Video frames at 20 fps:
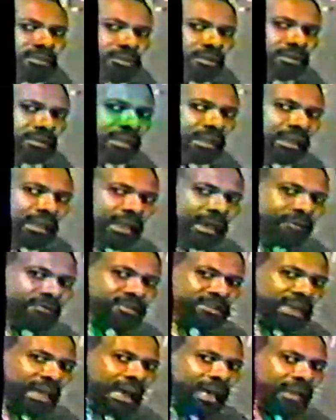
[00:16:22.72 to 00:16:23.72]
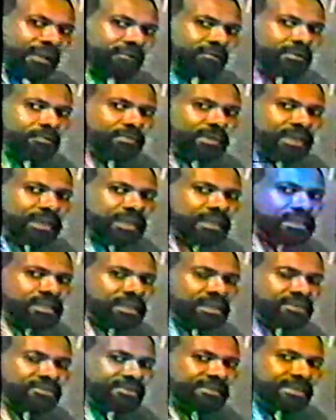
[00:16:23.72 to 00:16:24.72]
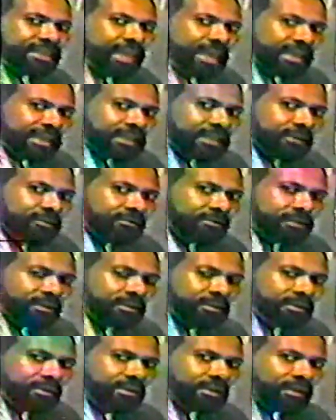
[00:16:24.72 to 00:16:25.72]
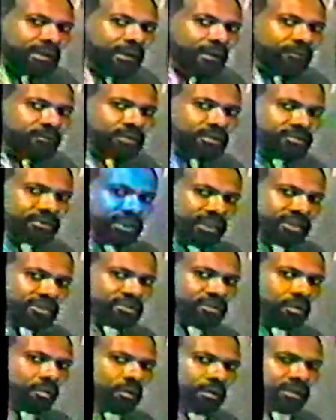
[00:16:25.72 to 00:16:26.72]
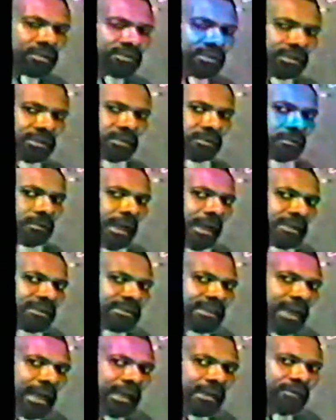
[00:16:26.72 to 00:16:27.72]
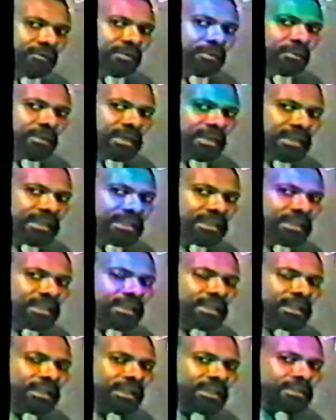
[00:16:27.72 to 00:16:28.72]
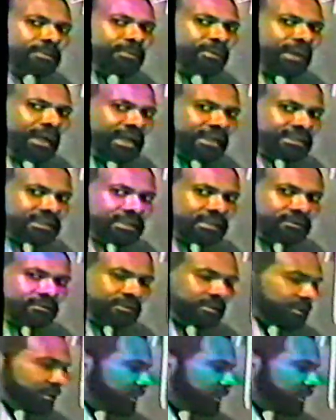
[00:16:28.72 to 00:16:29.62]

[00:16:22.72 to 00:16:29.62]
is on the left side of the mean, it's negative. If a z-score is on the right side of the mean, it's positive.